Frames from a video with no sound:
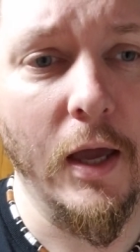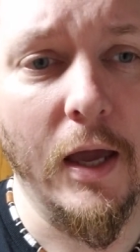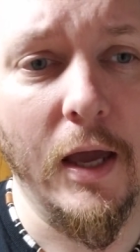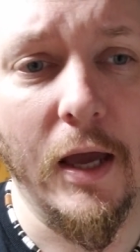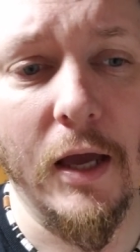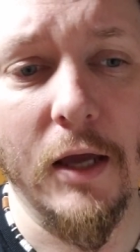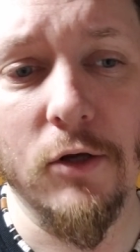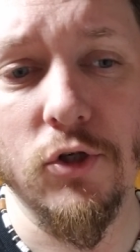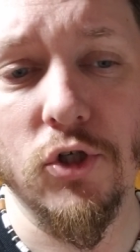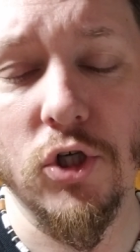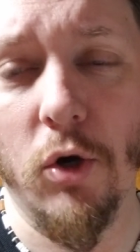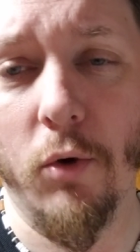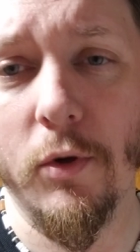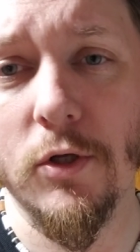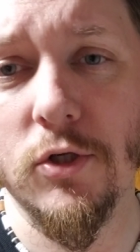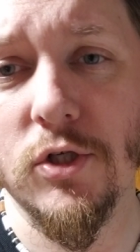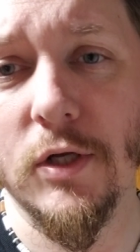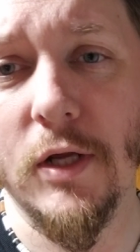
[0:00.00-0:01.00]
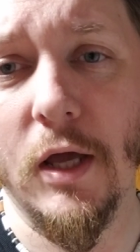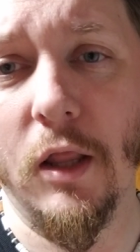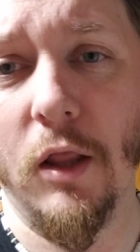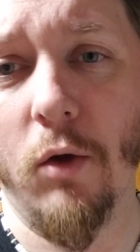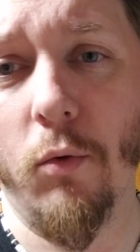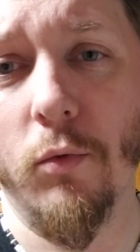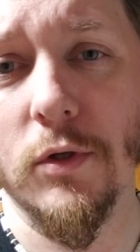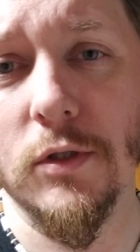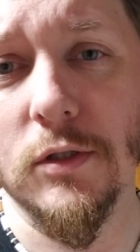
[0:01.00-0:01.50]
And Joey
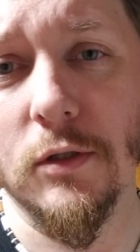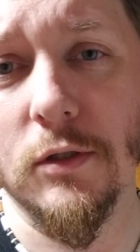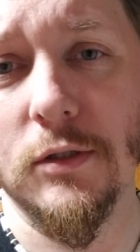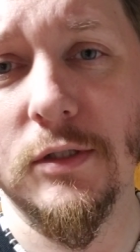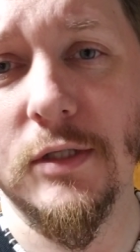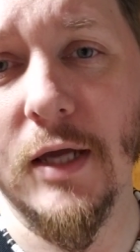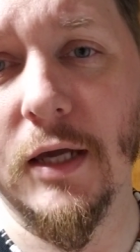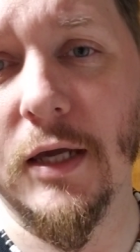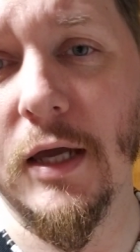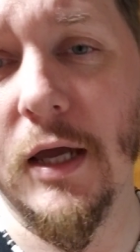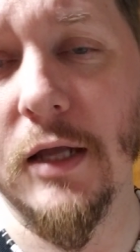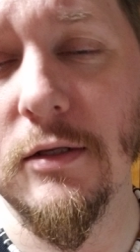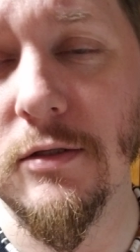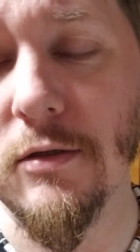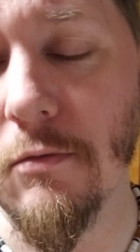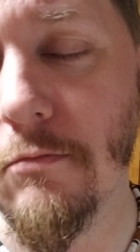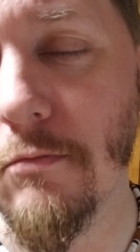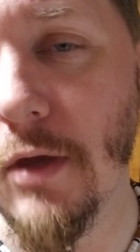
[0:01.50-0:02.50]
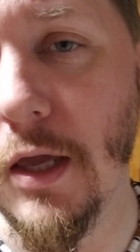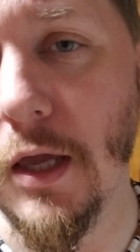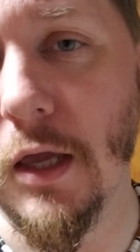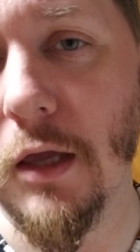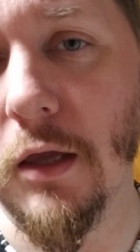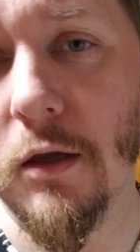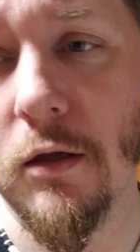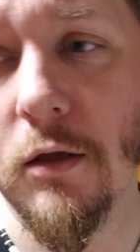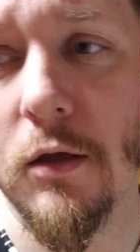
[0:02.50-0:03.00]
Janela was a dickhead to
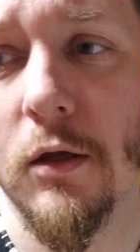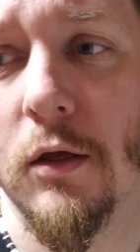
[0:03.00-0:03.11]
me